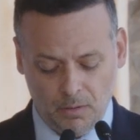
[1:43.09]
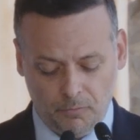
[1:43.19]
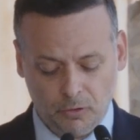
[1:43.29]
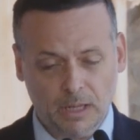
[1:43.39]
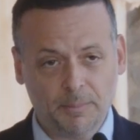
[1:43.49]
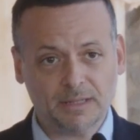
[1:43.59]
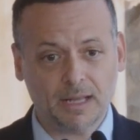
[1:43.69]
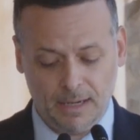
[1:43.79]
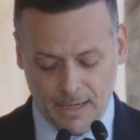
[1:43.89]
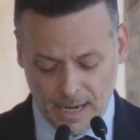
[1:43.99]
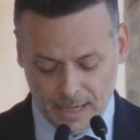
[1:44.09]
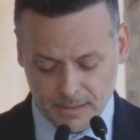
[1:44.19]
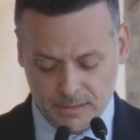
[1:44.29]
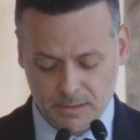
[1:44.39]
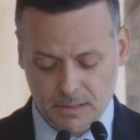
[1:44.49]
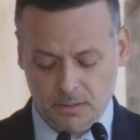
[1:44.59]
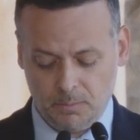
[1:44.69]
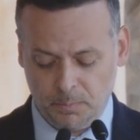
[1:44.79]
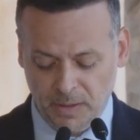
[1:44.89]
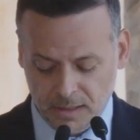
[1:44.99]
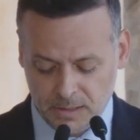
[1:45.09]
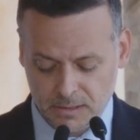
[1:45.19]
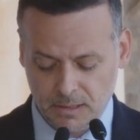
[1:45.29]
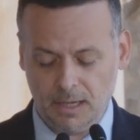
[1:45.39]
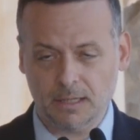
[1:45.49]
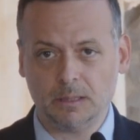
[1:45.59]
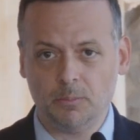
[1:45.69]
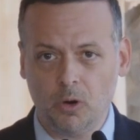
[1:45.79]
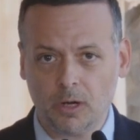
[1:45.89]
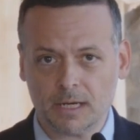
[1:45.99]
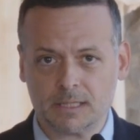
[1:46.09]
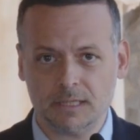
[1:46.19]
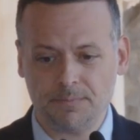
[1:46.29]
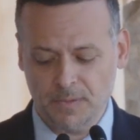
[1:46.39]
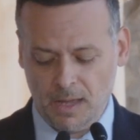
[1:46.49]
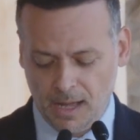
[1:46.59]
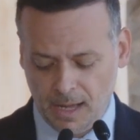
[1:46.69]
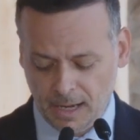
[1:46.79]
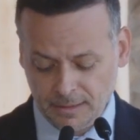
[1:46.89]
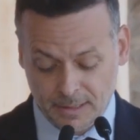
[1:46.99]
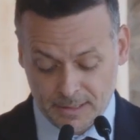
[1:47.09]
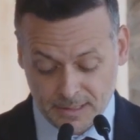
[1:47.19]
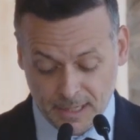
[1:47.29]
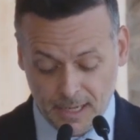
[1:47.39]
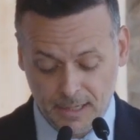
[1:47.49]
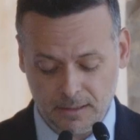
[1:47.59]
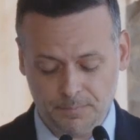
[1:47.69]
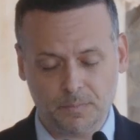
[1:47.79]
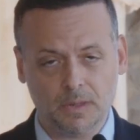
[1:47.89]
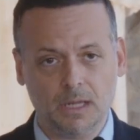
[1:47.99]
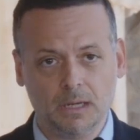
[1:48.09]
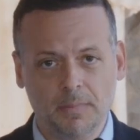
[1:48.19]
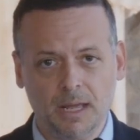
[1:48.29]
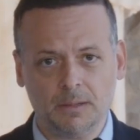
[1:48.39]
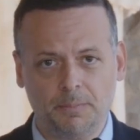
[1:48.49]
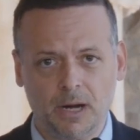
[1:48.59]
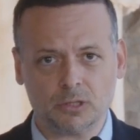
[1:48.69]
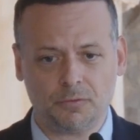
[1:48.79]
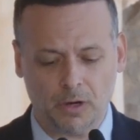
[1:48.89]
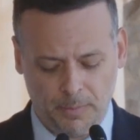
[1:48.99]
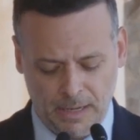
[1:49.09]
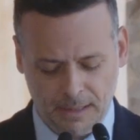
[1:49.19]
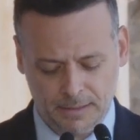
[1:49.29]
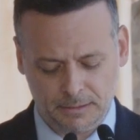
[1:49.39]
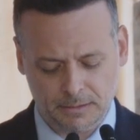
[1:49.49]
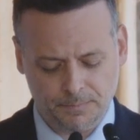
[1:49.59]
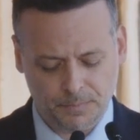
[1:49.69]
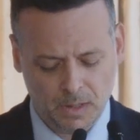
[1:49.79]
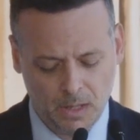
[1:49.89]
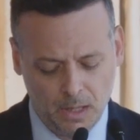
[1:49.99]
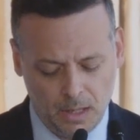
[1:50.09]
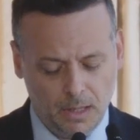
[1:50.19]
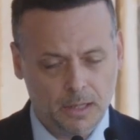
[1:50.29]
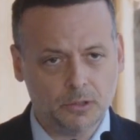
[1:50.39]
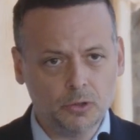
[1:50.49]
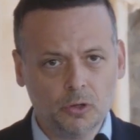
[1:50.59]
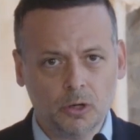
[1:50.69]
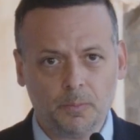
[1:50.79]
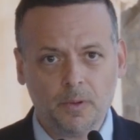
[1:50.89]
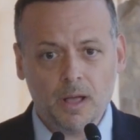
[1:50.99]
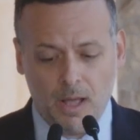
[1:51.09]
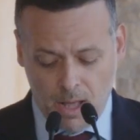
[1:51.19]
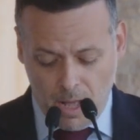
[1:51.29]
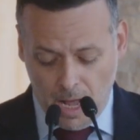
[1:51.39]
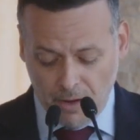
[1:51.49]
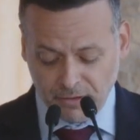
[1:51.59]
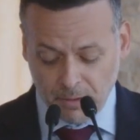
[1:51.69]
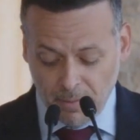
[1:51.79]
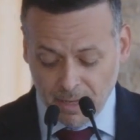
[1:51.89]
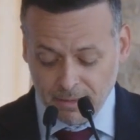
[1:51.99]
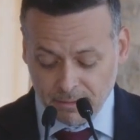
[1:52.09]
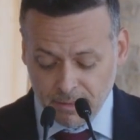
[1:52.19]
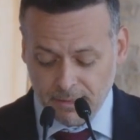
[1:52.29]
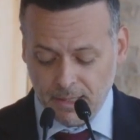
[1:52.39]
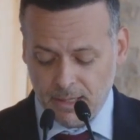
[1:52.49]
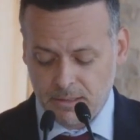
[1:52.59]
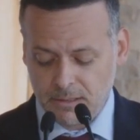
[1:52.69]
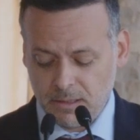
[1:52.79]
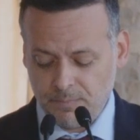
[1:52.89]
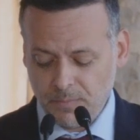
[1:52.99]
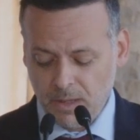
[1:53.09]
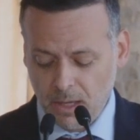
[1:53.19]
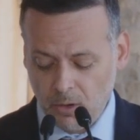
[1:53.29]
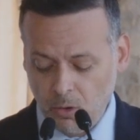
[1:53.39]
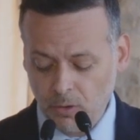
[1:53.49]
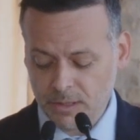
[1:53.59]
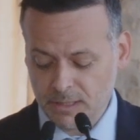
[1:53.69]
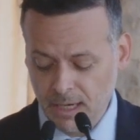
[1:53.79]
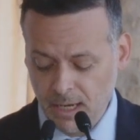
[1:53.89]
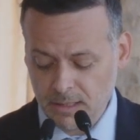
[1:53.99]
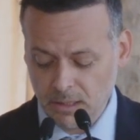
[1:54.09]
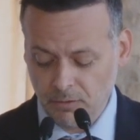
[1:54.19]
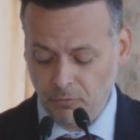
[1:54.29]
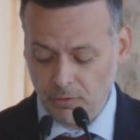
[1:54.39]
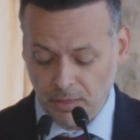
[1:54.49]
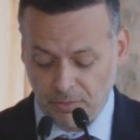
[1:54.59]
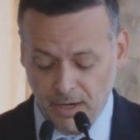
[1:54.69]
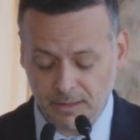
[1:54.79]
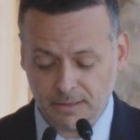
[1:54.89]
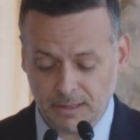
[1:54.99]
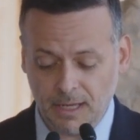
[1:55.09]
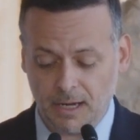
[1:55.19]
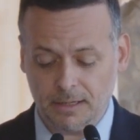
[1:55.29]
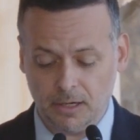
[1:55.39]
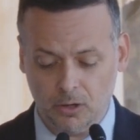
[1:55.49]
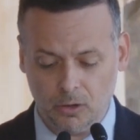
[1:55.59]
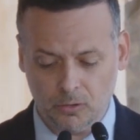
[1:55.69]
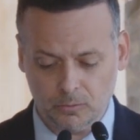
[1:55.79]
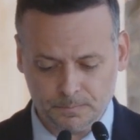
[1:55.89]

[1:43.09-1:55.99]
Fundamental rights, peace, and democracy are under strain in many parts of our planet. In Europe, after many decades, a war is raging for the third year in a row.